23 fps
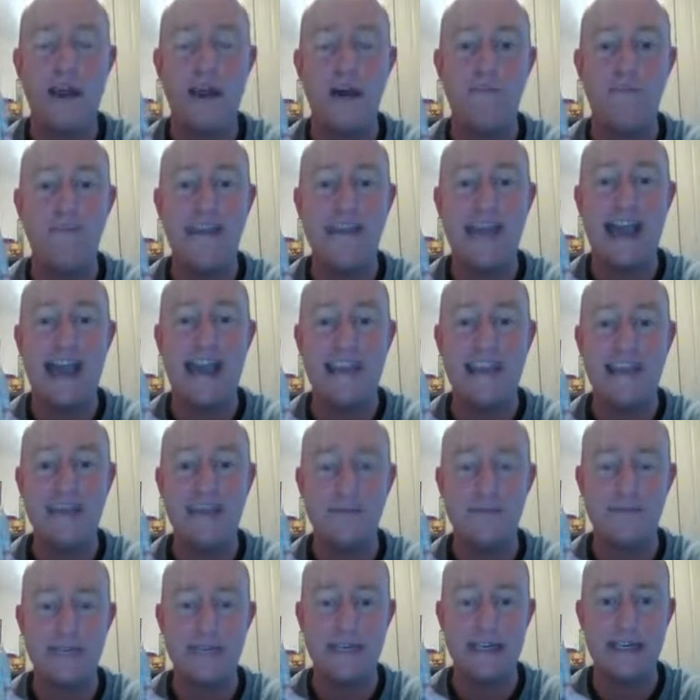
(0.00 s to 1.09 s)
of the
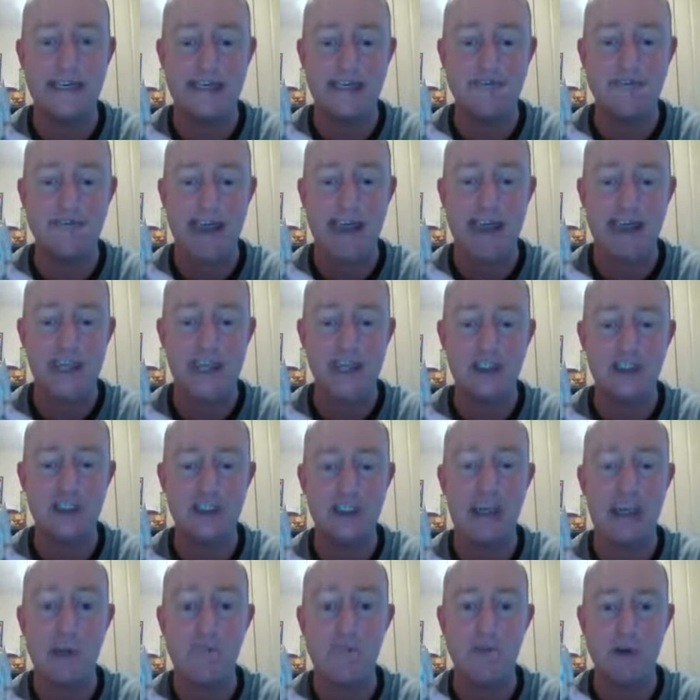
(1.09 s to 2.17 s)
items in this package
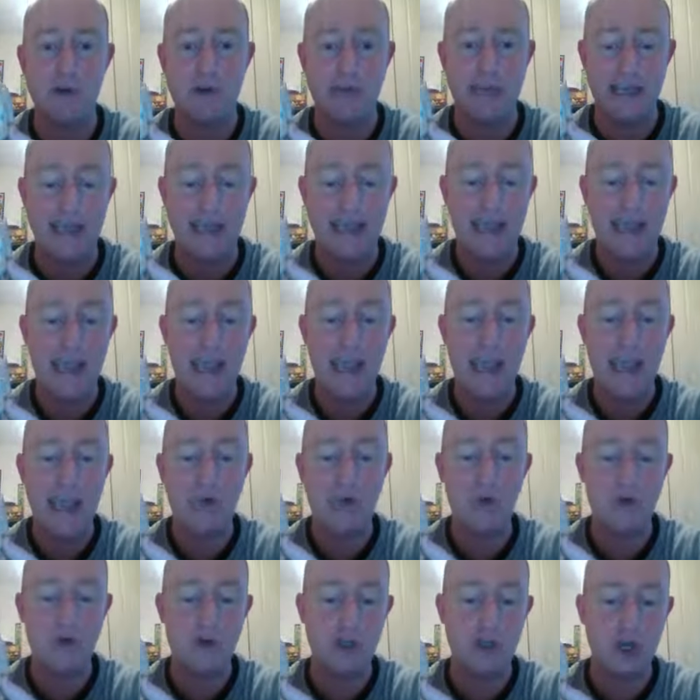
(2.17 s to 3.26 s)
separately, it
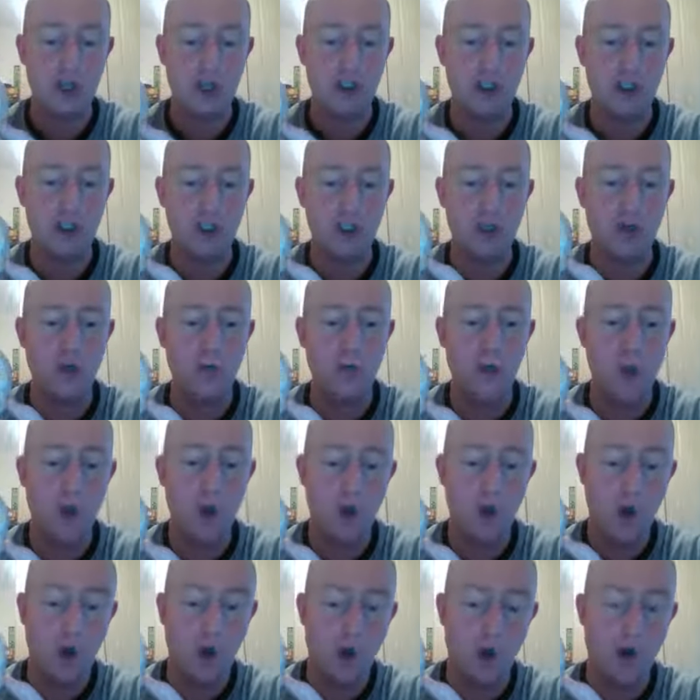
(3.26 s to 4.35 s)
would cost you
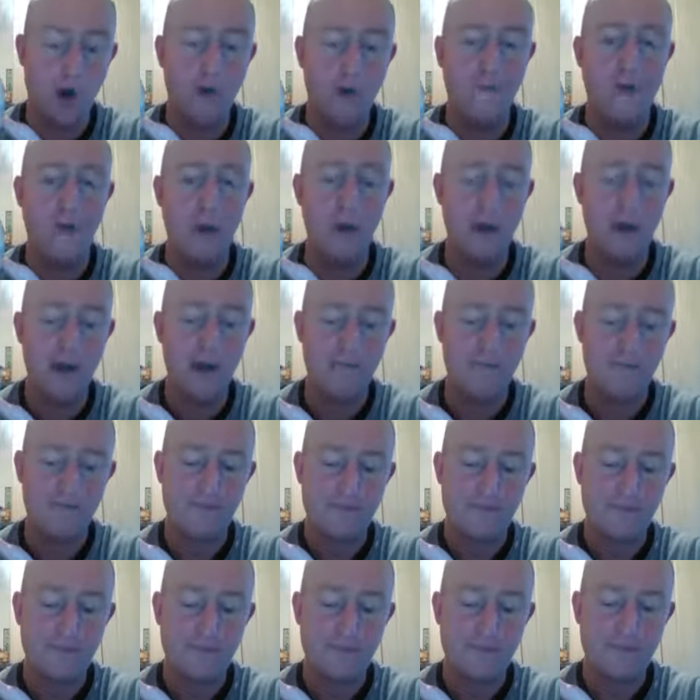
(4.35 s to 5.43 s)
over
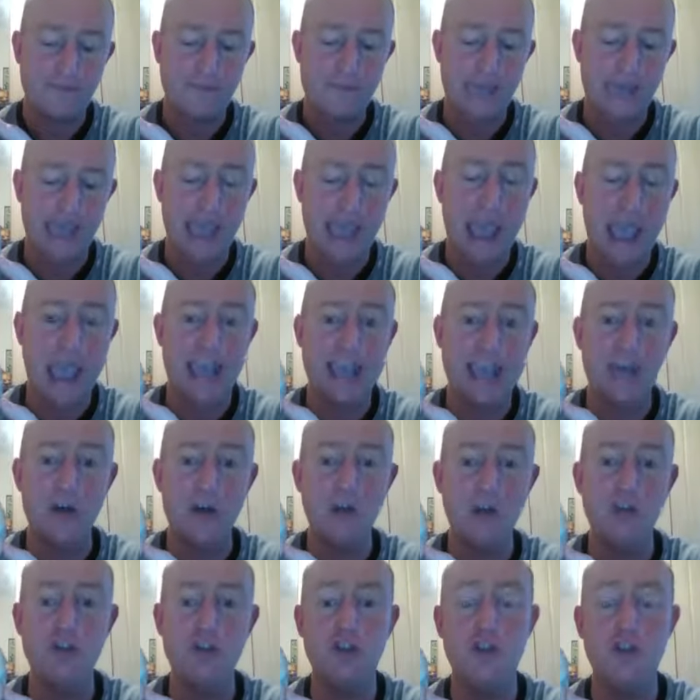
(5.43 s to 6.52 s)

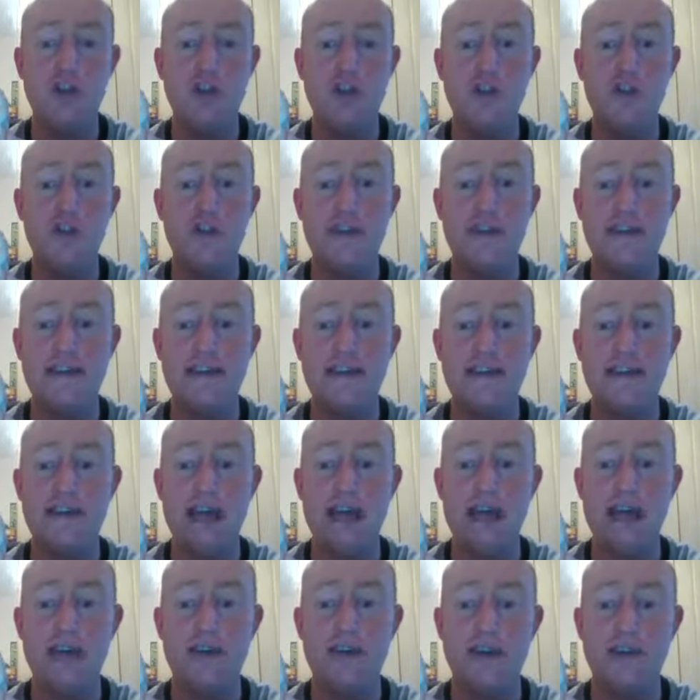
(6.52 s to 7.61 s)

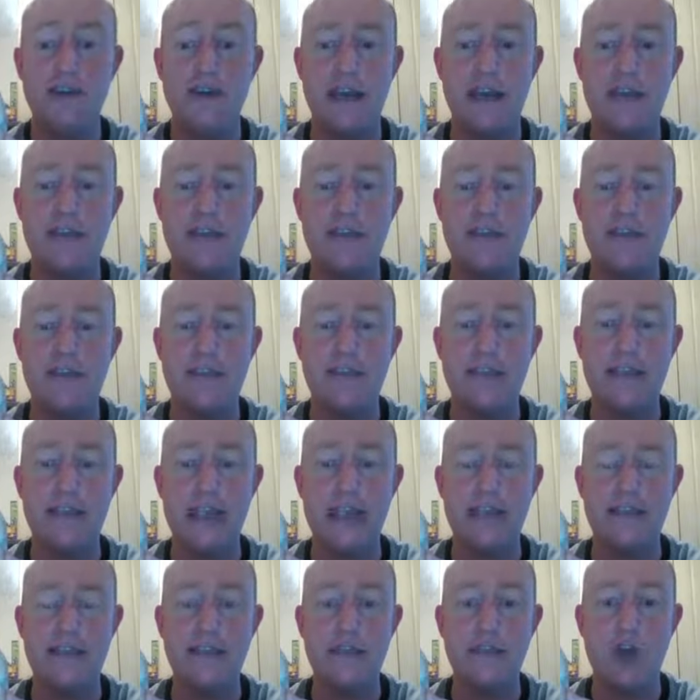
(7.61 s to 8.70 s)
829 United
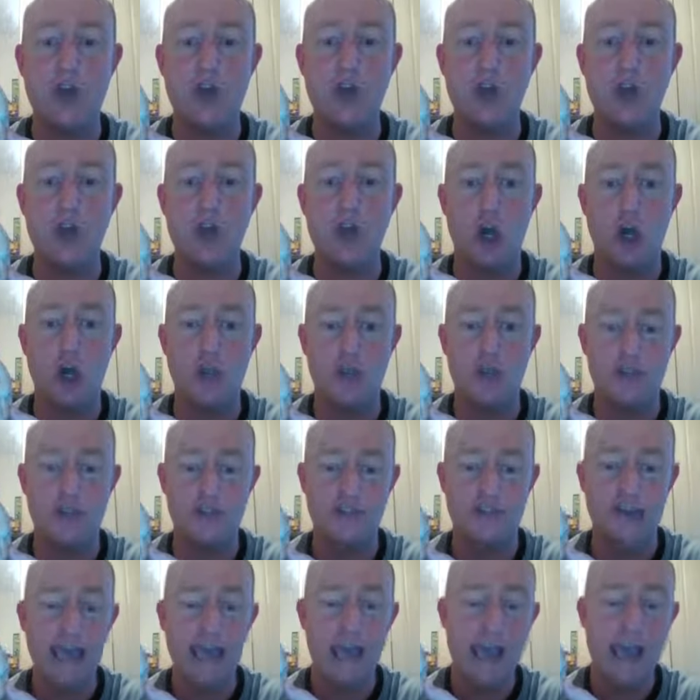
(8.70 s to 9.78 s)
States dollars.
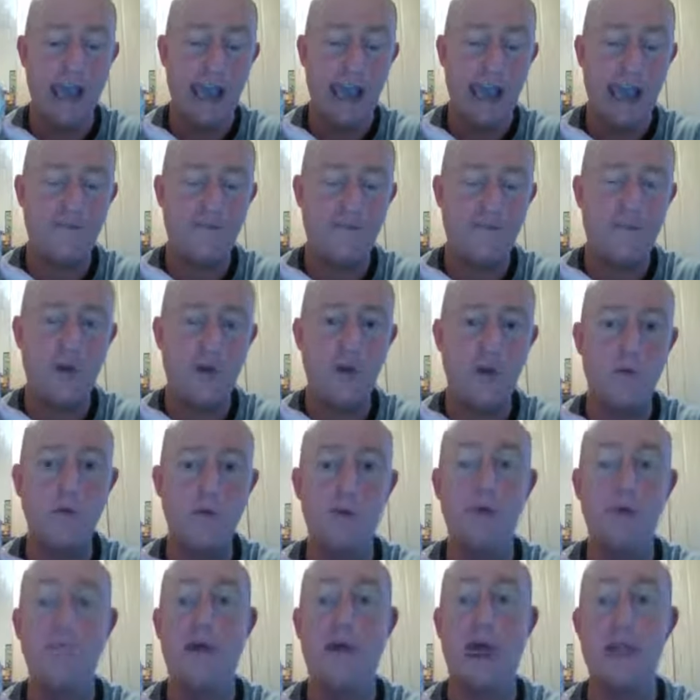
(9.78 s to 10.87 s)
If you were
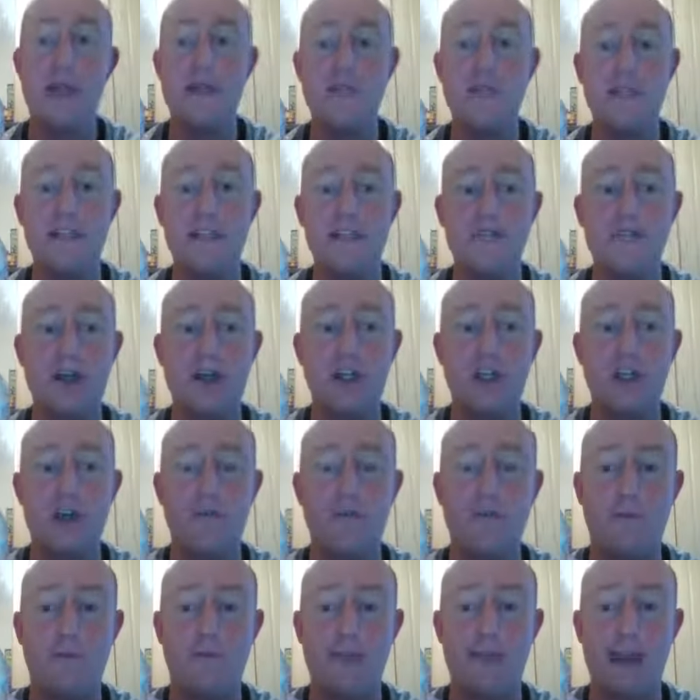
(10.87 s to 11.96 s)
to buy them at the special
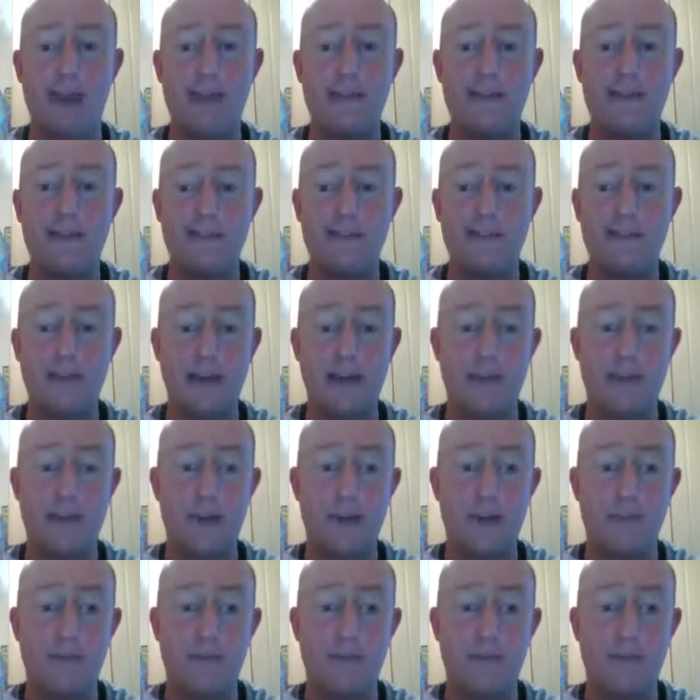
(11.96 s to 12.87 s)
offer price, that's at the link